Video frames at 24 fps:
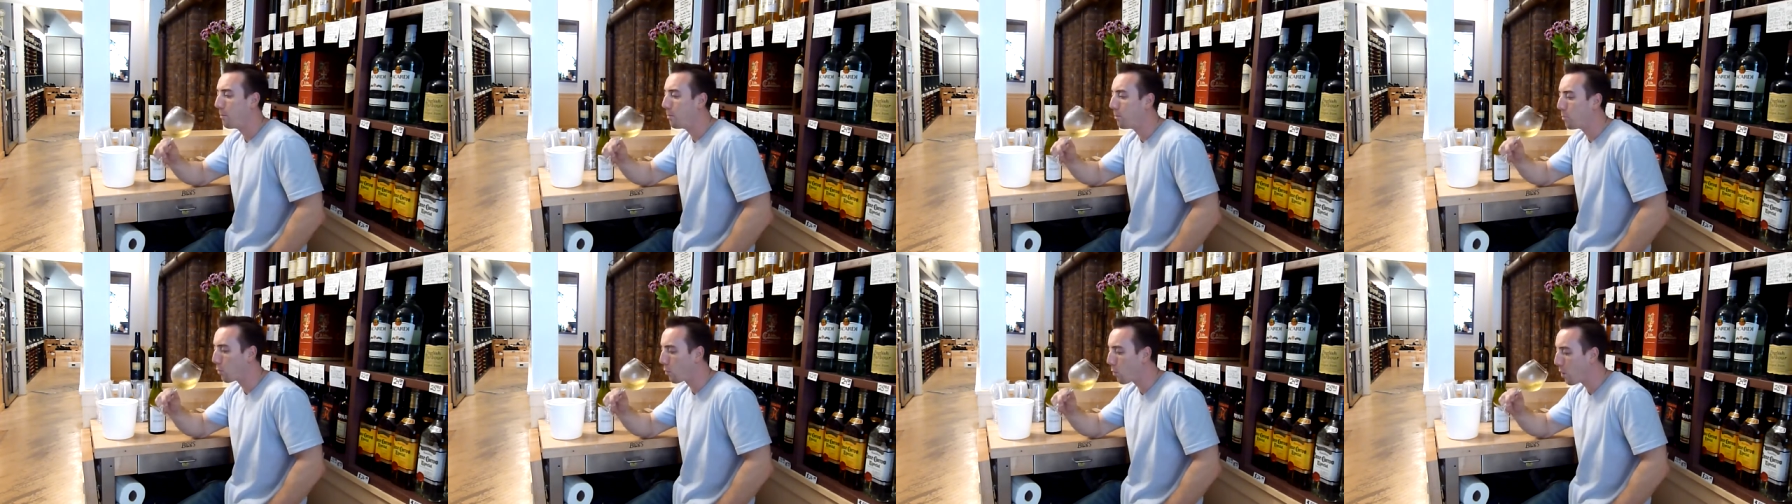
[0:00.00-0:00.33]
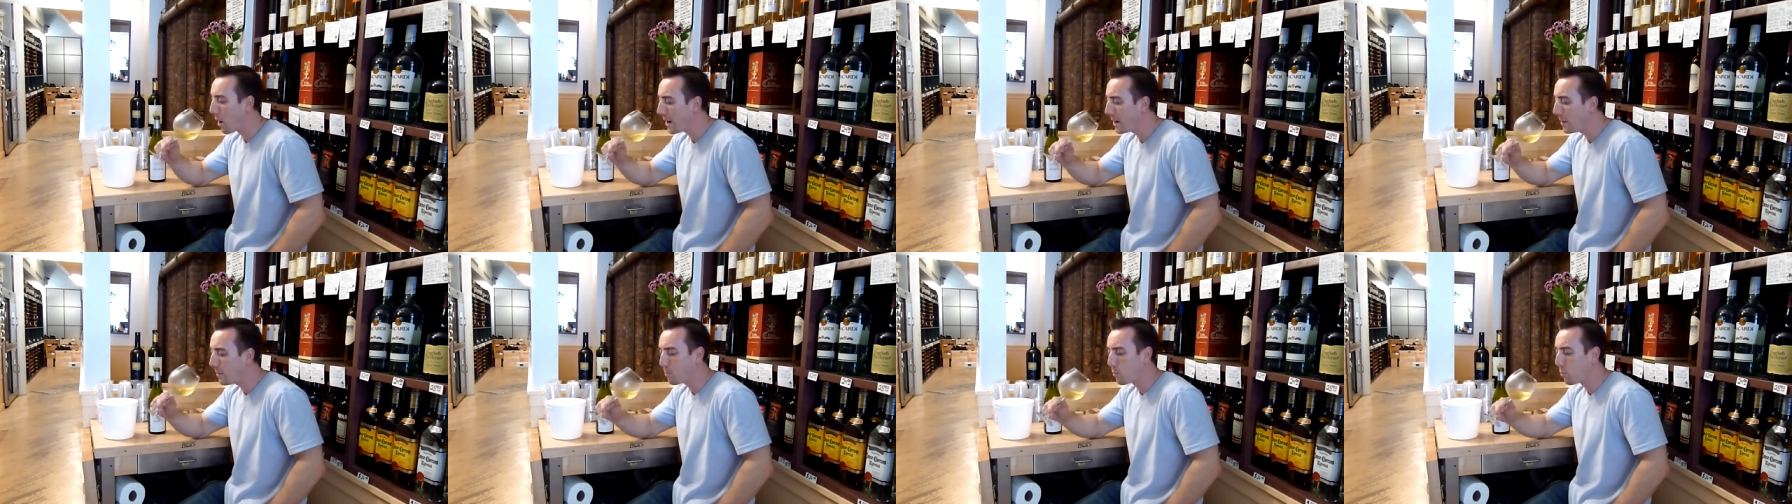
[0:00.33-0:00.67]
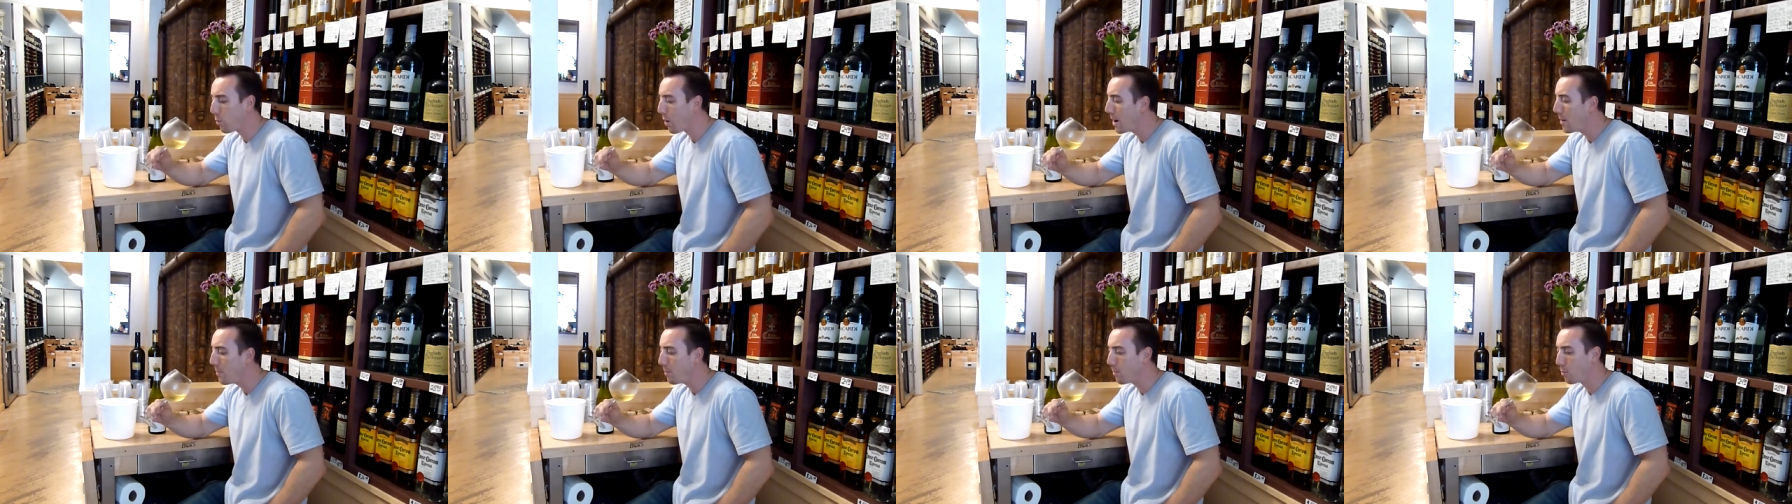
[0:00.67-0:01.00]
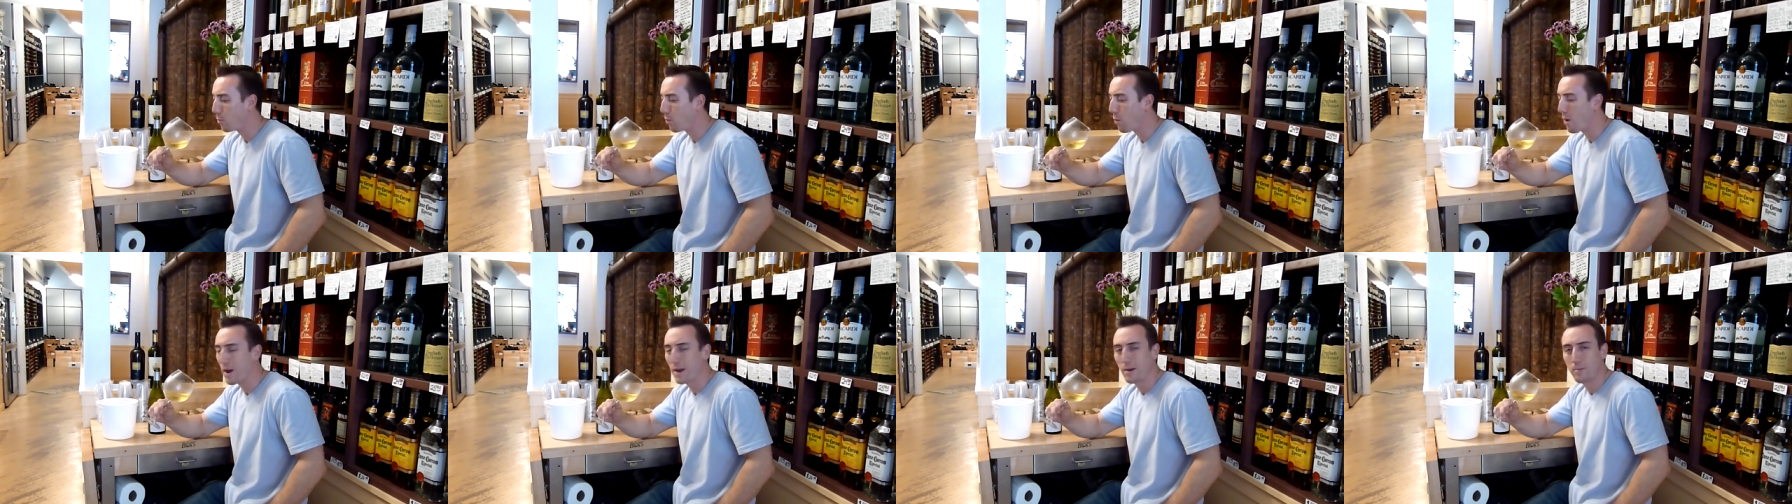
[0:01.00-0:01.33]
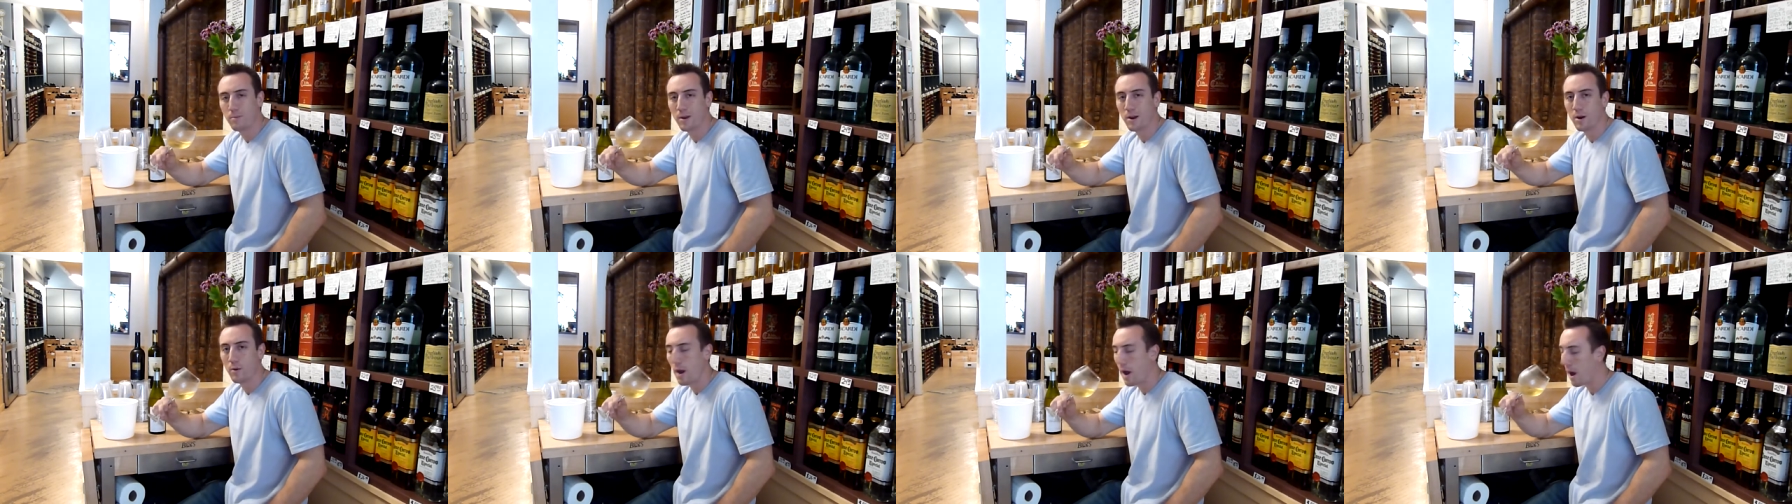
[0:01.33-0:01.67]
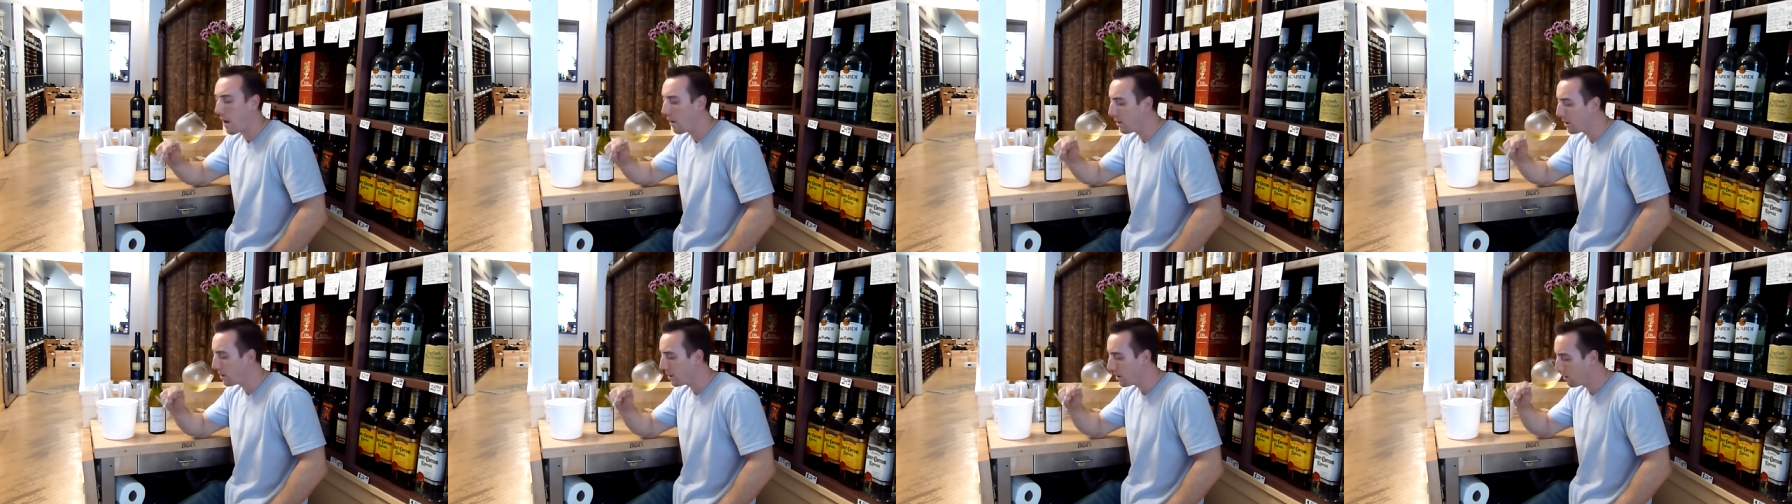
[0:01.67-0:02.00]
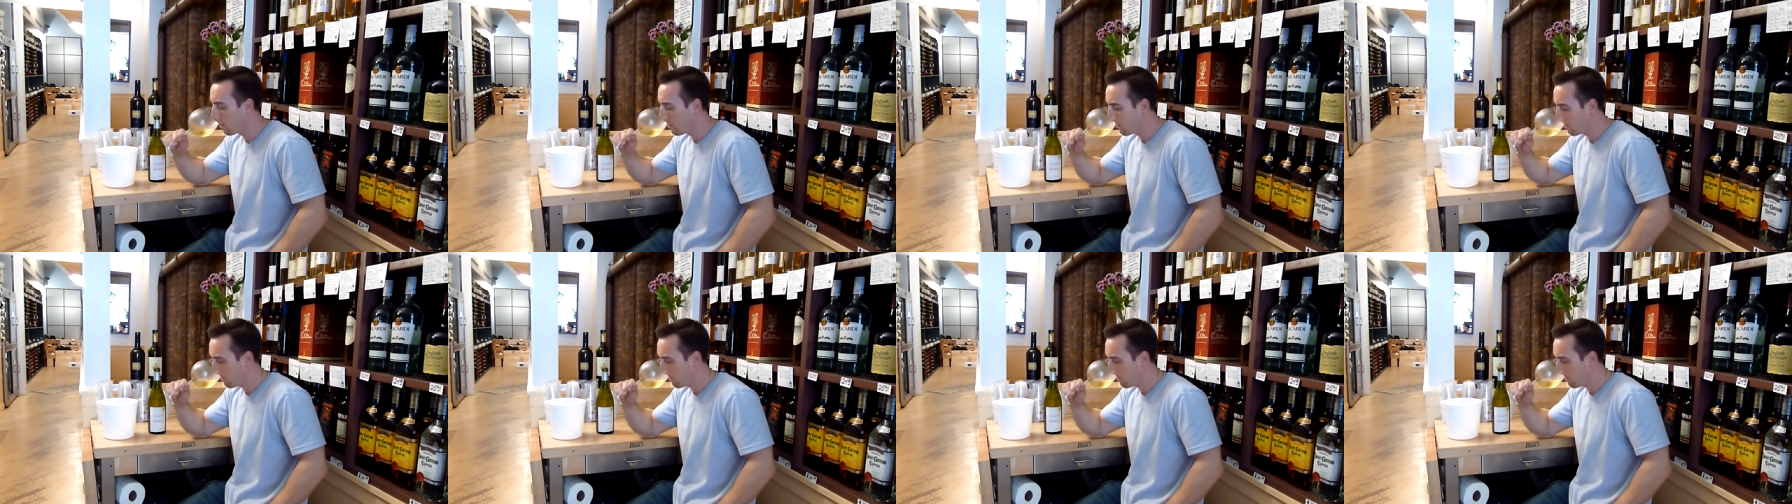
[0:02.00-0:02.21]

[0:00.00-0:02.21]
bright, bright, bright minerality.